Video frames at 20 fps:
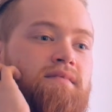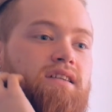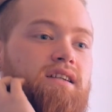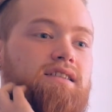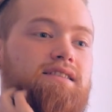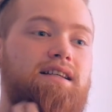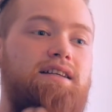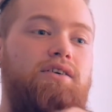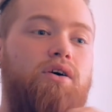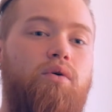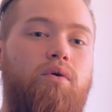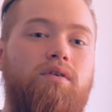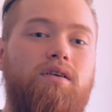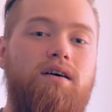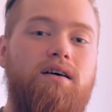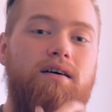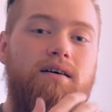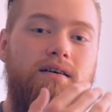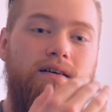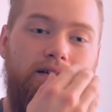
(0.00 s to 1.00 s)
because I
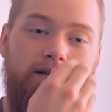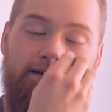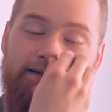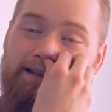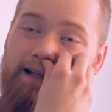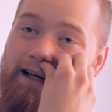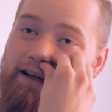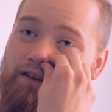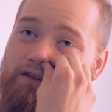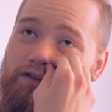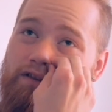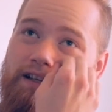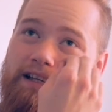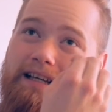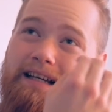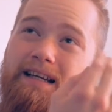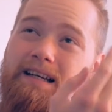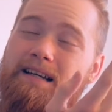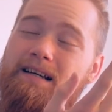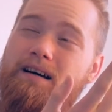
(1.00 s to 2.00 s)
don't
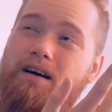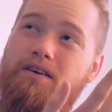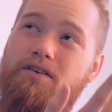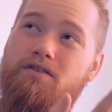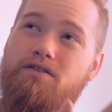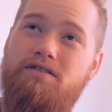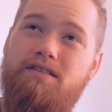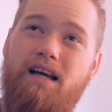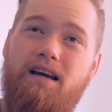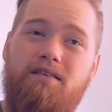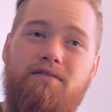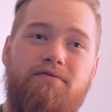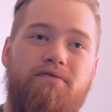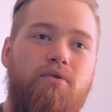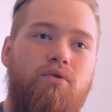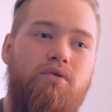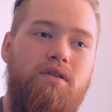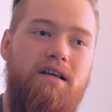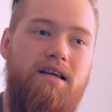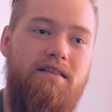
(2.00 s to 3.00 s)
really understand
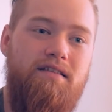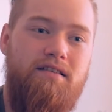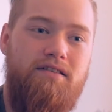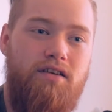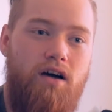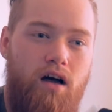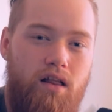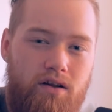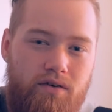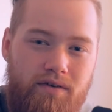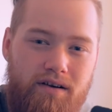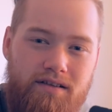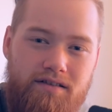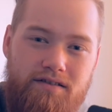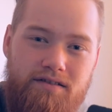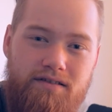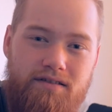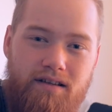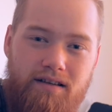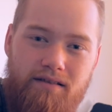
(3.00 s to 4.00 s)
fully the
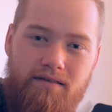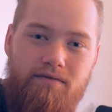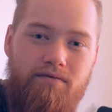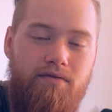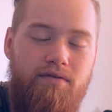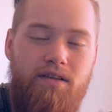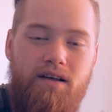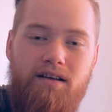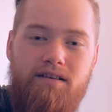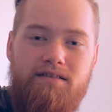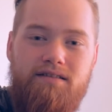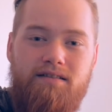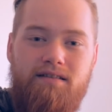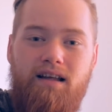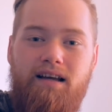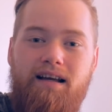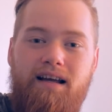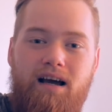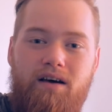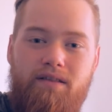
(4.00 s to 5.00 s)
tolerance and things
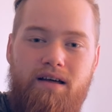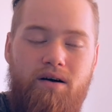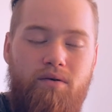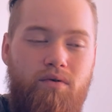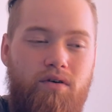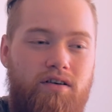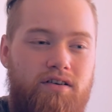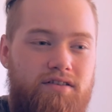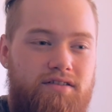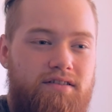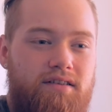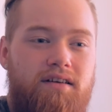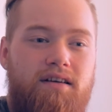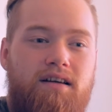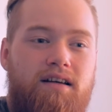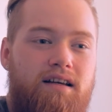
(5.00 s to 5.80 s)
like how that works,